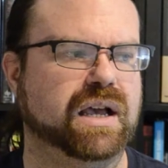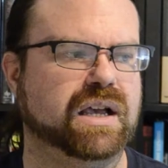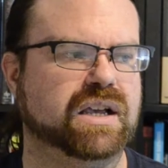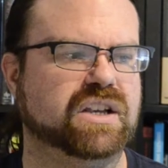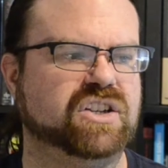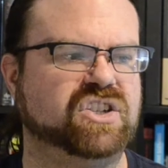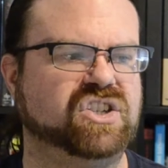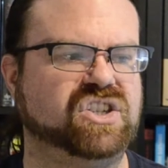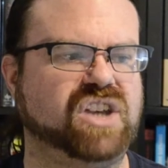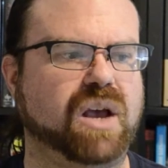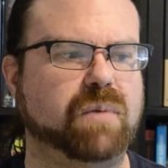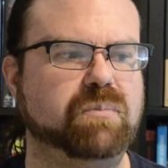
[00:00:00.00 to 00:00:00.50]

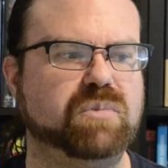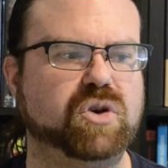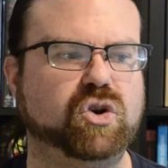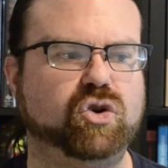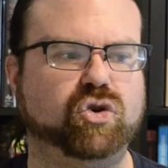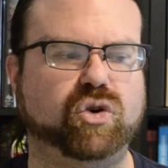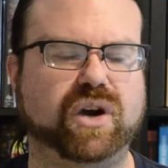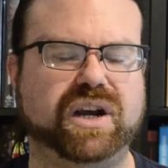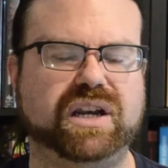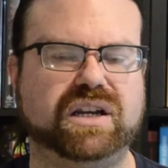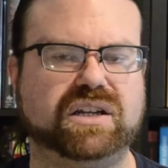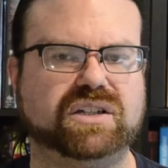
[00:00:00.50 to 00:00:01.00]
Some
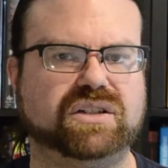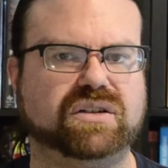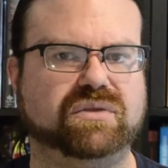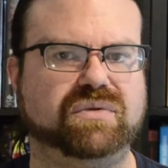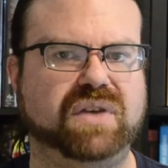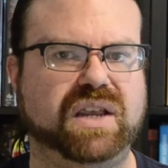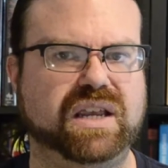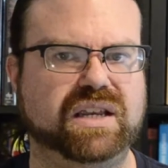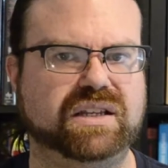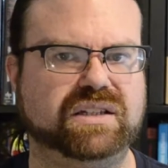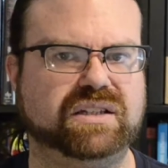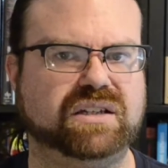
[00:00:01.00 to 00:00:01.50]
critics of
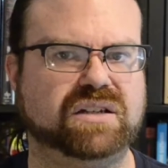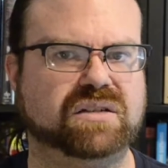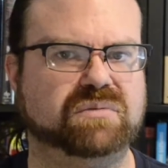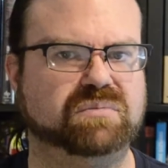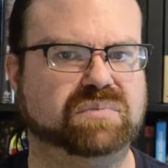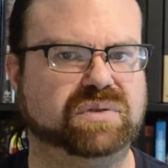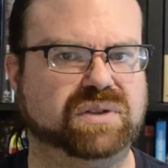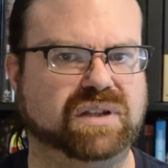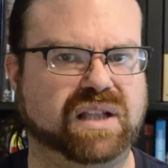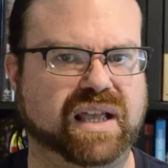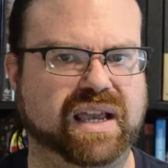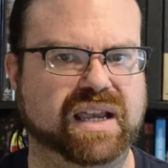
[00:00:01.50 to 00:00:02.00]
his
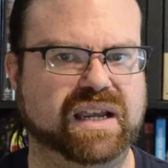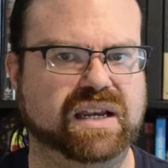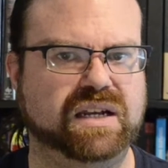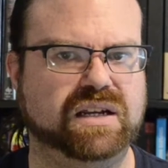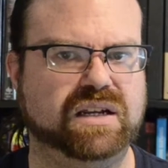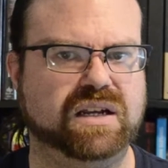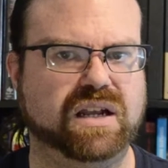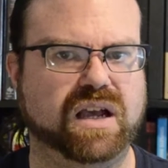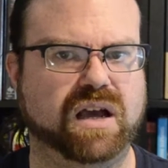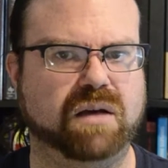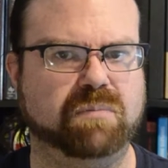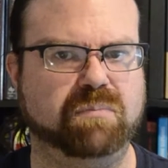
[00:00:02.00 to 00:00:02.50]

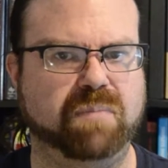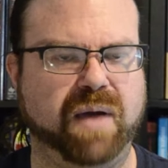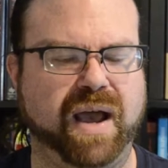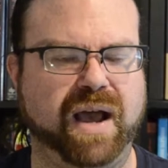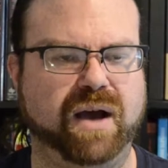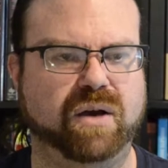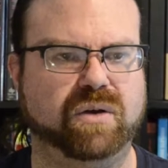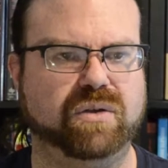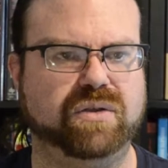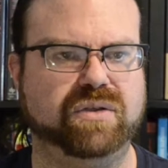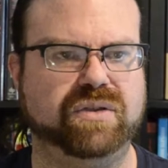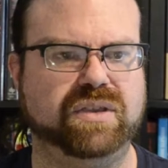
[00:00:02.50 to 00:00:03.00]
complain
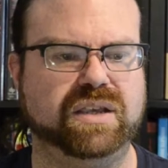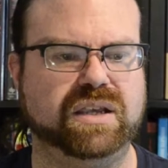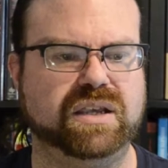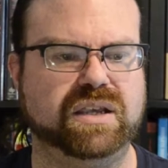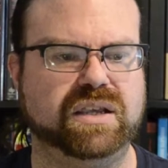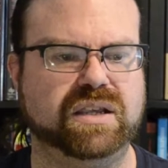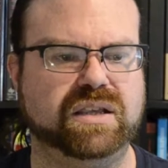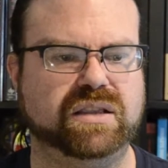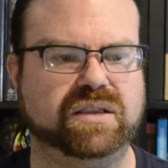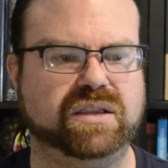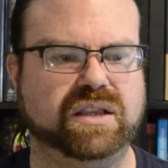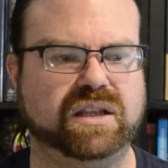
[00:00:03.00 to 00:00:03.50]
about
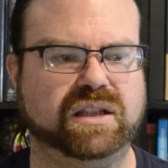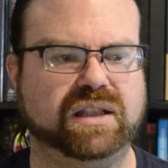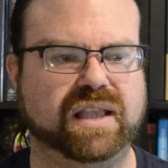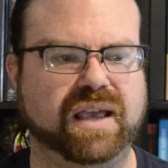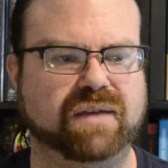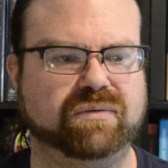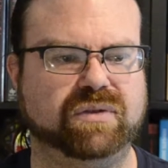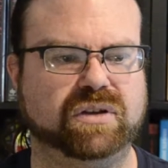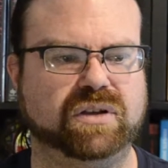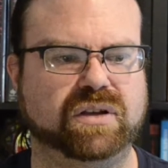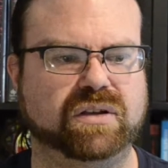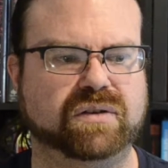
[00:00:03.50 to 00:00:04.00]
the
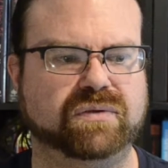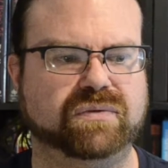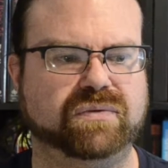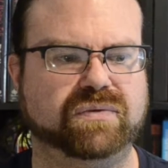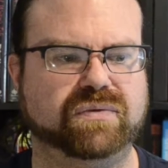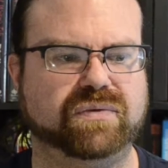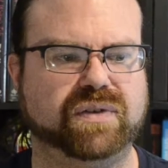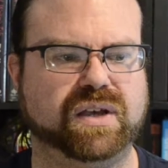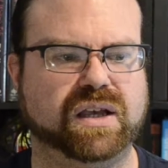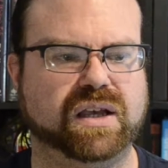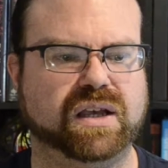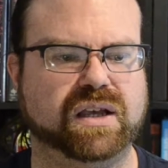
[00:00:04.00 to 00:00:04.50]
level of
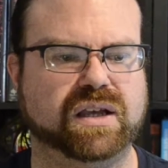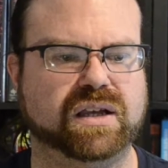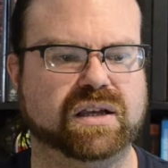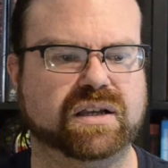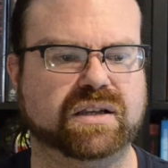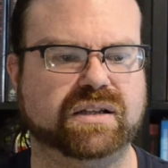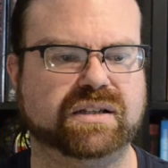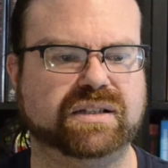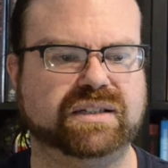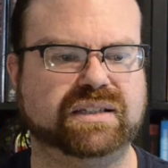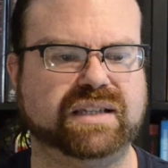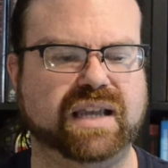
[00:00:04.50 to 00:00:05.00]

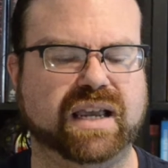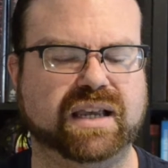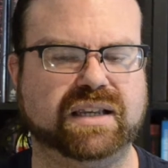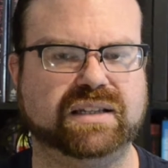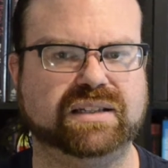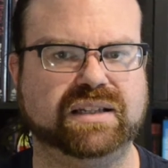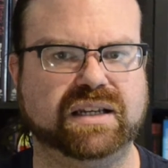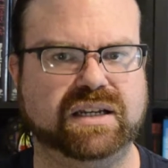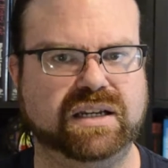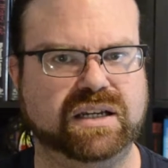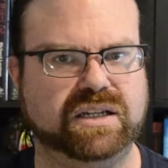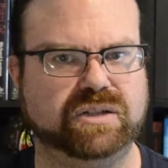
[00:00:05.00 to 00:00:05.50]
sex
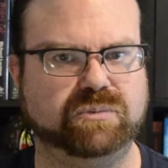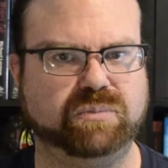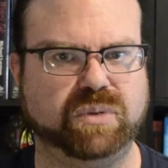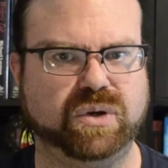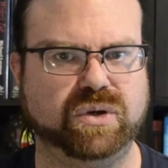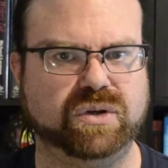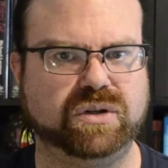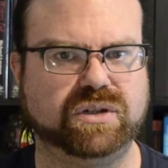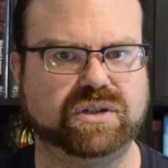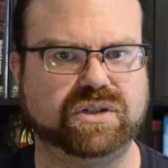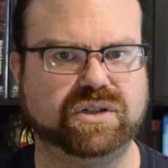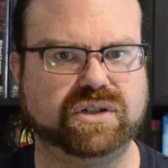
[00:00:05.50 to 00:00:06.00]
in his
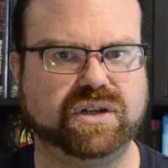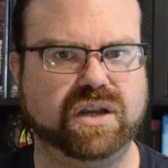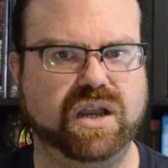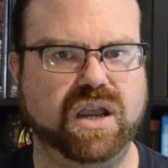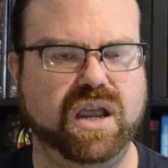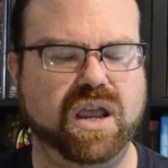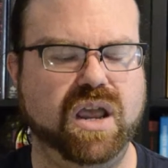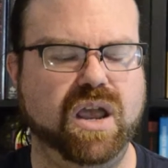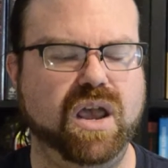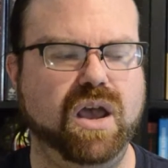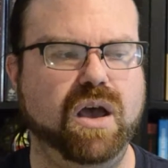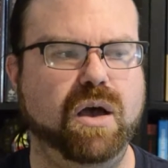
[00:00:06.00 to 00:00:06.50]
books,
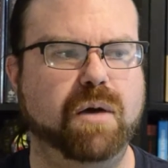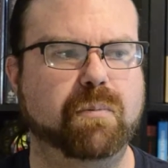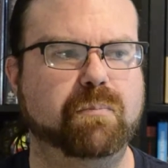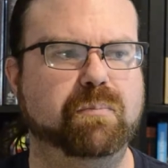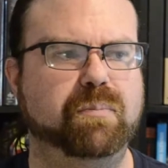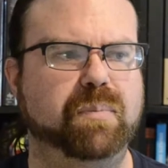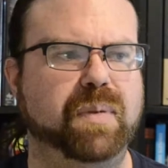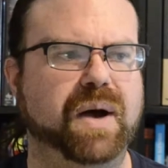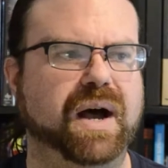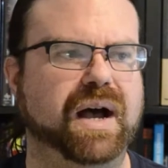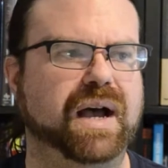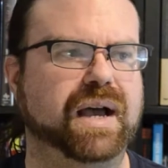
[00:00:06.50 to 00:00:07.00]

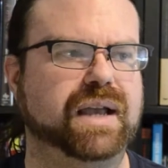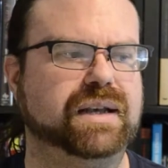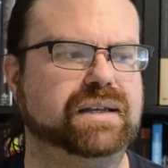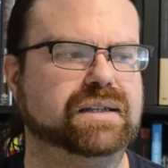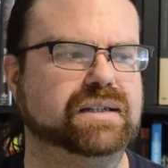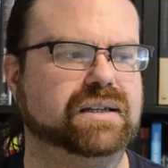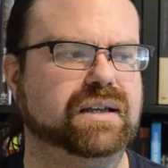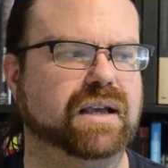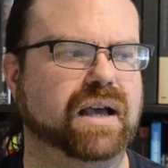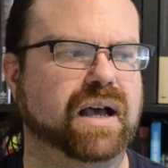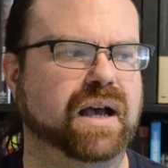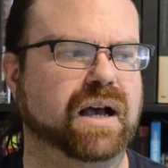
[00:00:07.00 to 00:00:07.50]
but
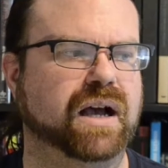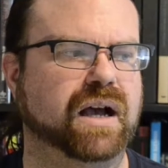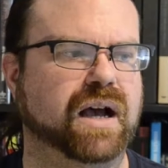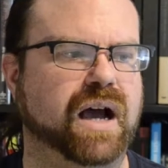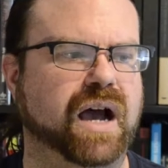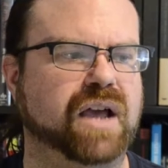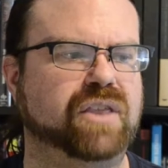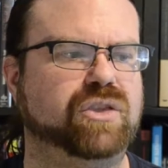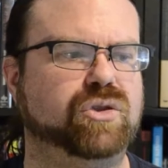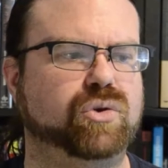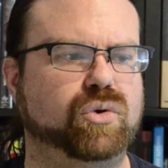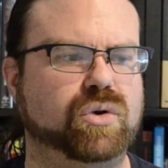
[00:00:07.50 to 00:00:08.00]

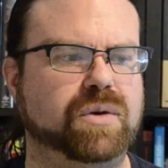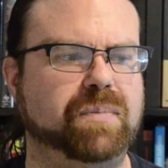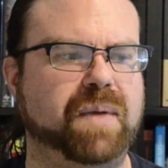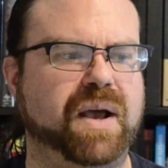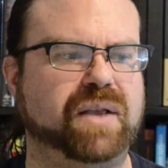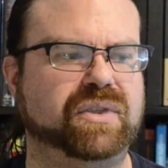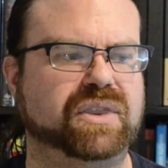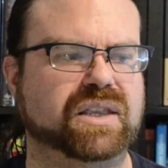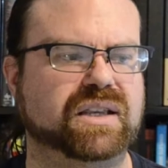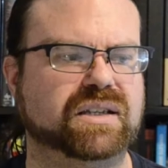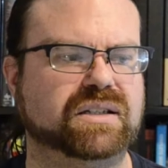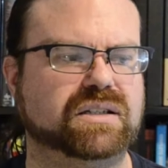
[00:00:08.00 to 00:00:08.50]
I thought
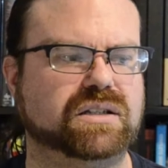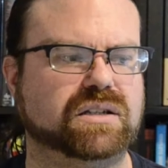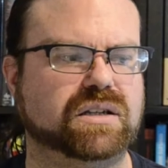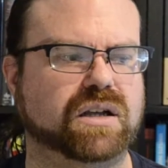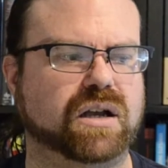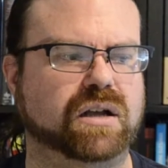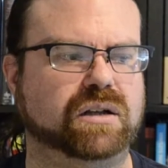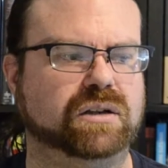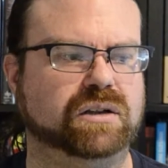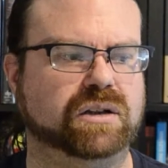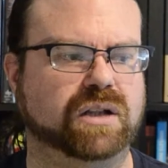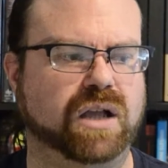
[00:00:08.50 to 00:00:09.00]
about this
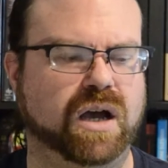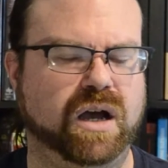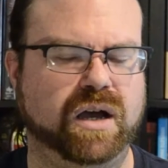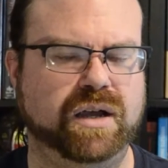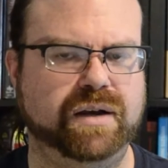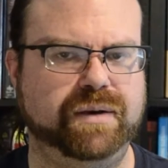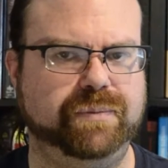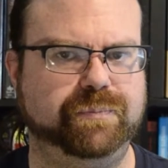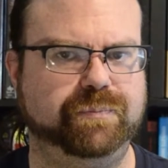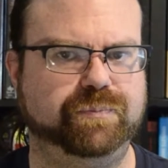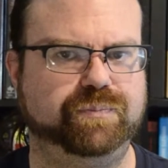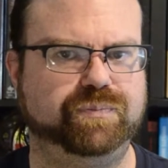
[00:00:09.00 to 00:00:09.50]
a
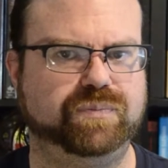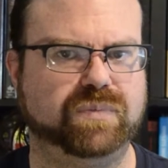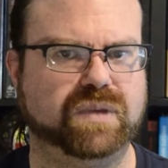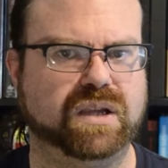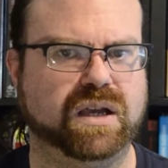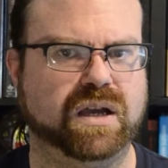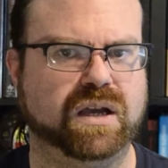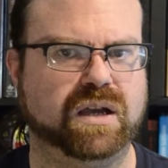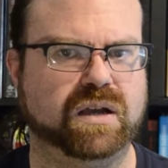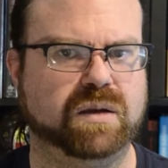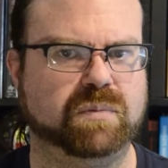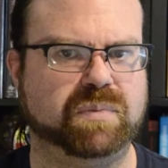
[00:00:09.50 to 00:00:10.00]
lot
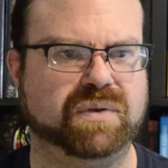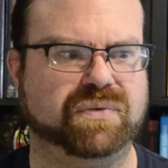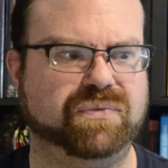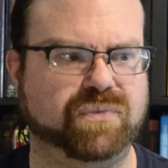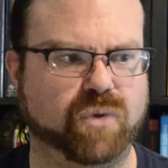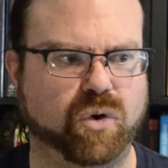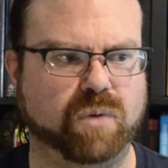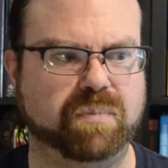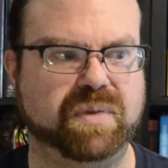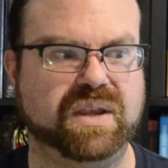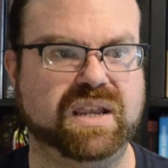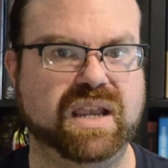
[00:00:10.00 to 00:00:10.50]

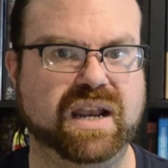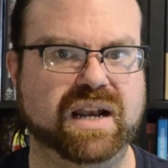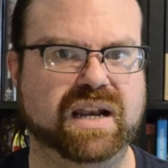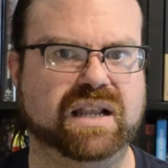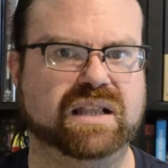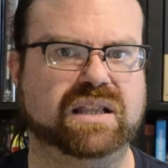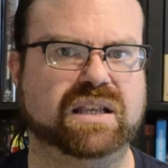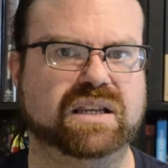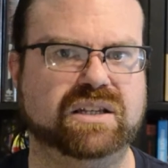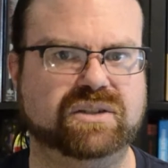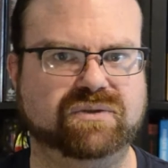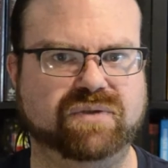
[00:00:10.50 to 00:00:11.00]
before
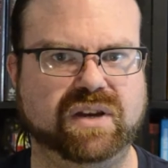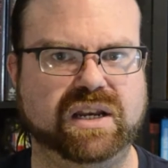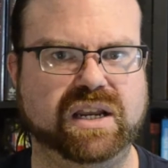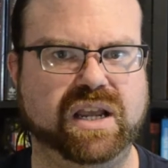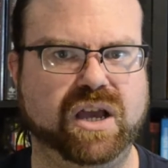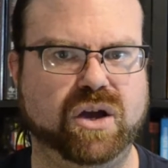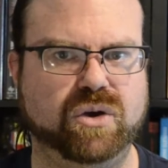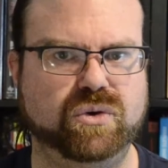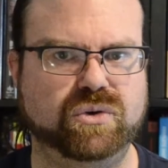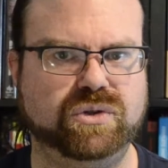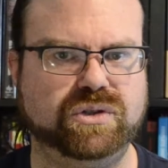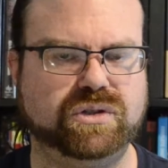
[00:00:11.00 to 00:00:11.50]
beginning these
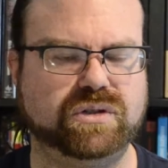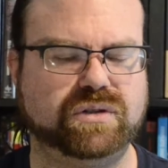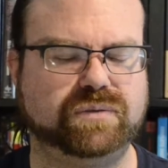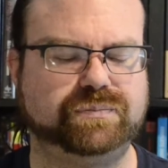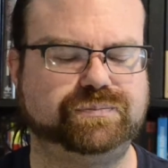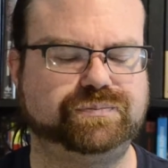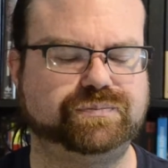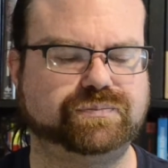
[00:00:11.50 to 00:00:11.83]
videos,